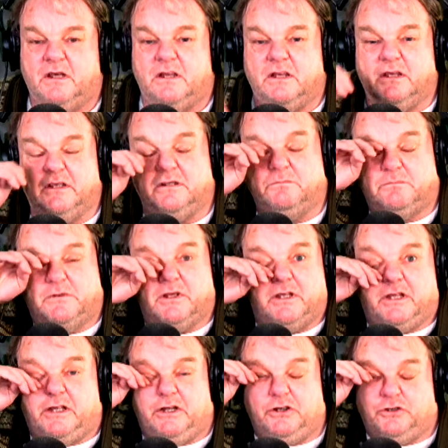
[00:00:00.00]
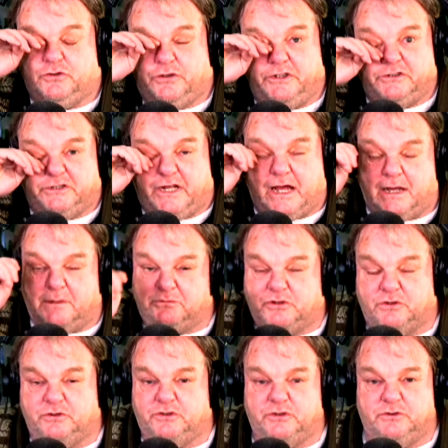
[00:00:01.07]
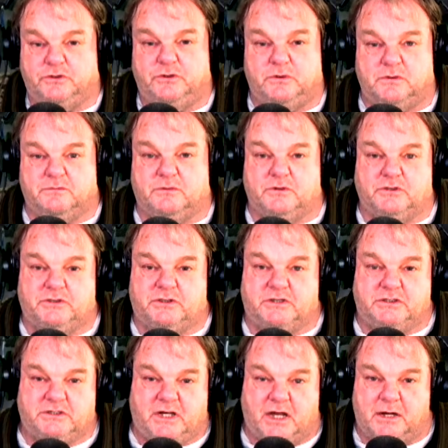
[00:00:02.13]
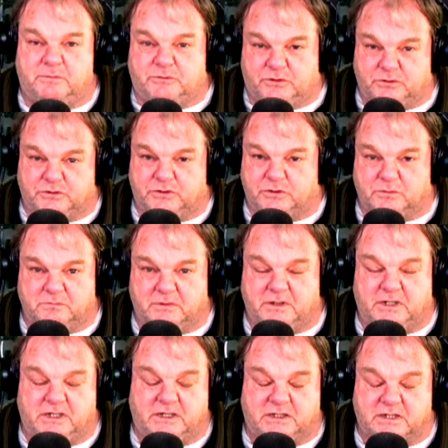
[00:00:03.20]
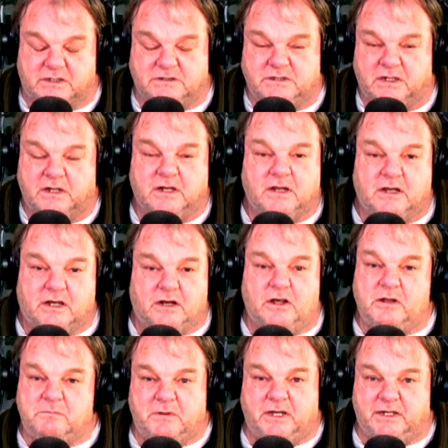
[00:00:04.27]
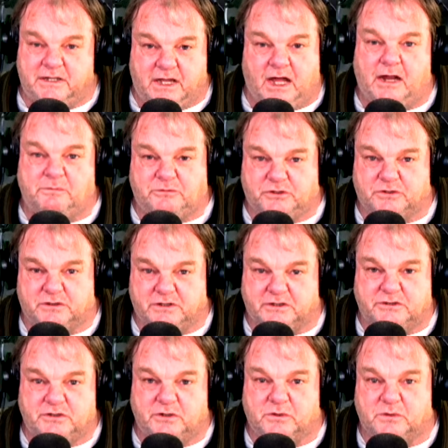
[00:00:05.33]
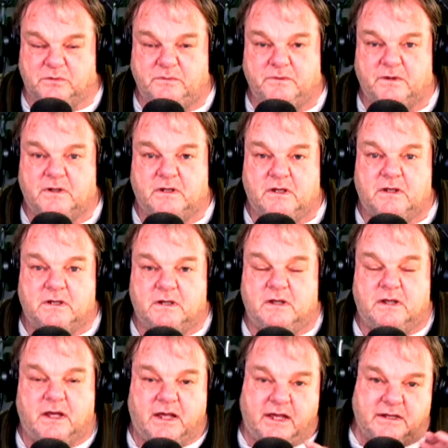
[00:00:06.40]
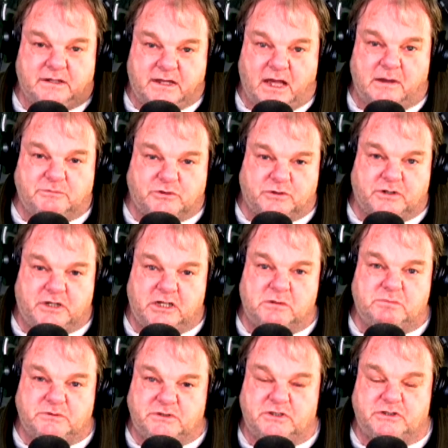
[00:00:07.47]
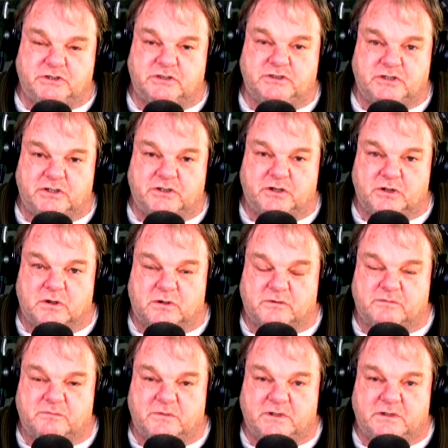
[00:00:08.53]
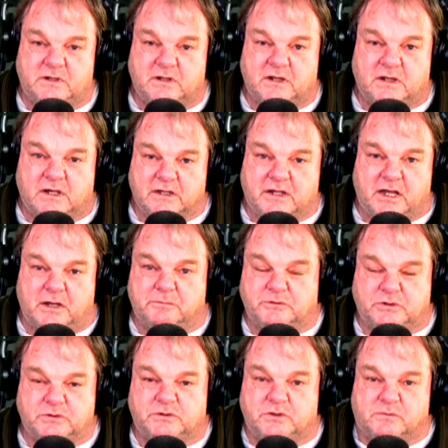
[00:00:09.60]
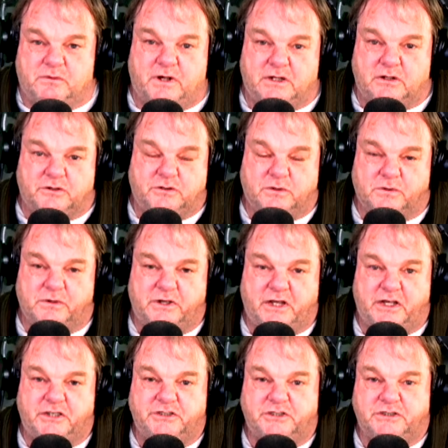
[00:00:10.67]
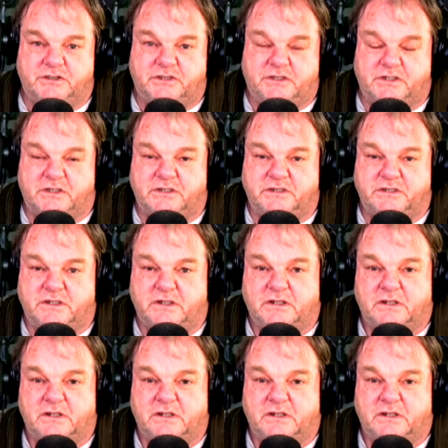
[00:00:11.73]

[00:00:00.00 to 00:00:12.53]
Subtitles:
The industry has captured your universities, captured your medias, and I mean captured it too, and captured key positions in your government, and captured your regulatory agencies